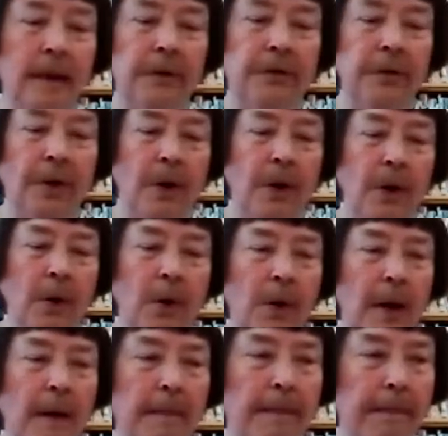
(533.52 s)

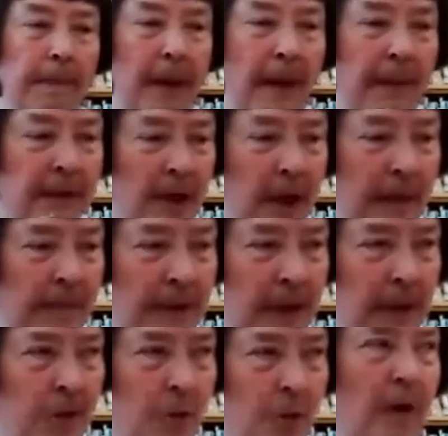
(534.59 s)
So by the time
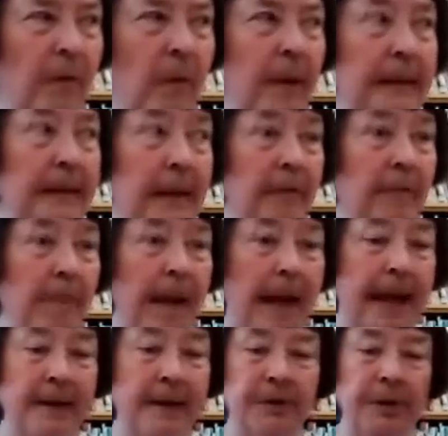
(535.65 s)
10, 12 weeks have
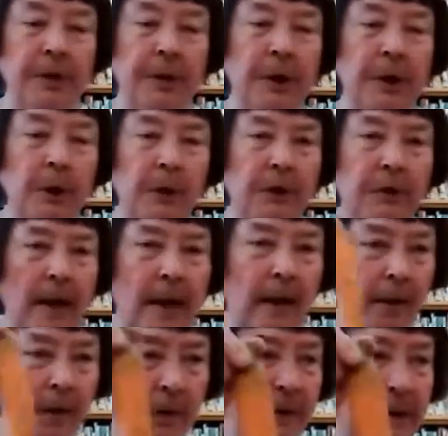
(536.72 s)
passed, you've
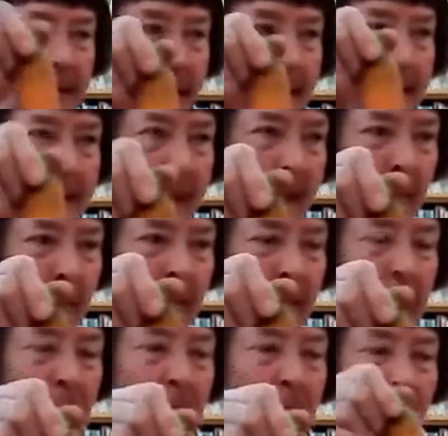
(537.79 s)
got a good sized carrot
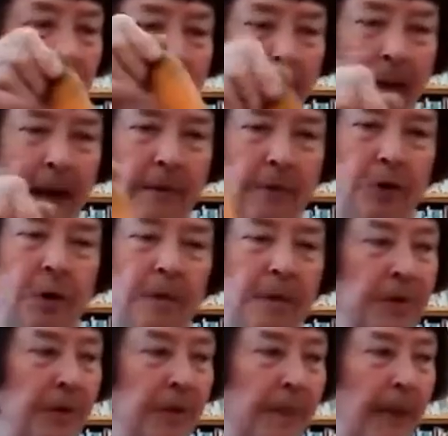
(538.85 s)
about 2
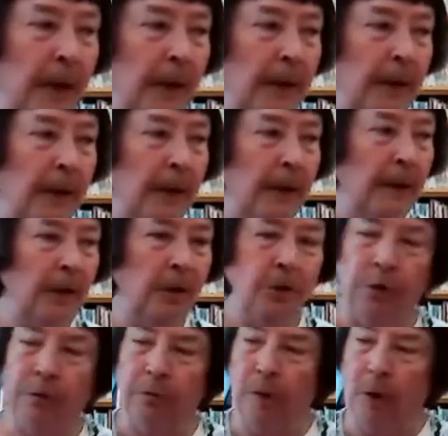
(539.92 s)
inches apart in
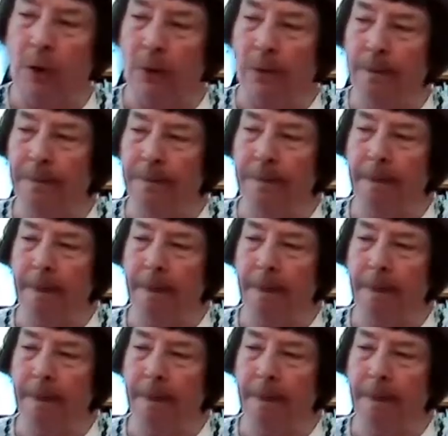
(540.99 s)
your row.